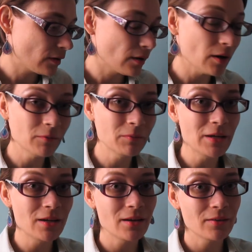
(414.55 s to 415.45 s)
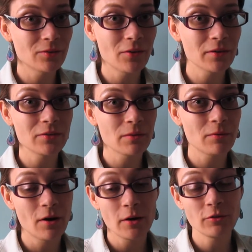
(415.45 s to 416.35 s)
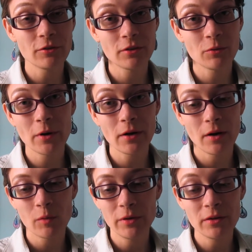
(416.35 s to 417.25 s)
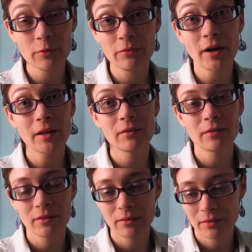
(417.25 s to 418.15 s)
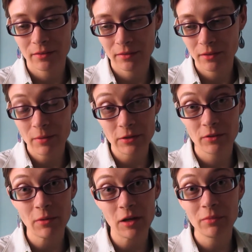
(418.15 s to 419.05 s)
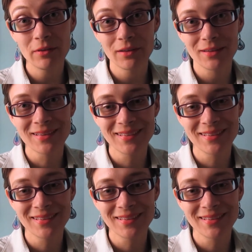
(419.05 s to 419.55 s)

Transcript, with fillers: come to me. As long as I'm conscious and aware, I'll be your friend to the best of my ability.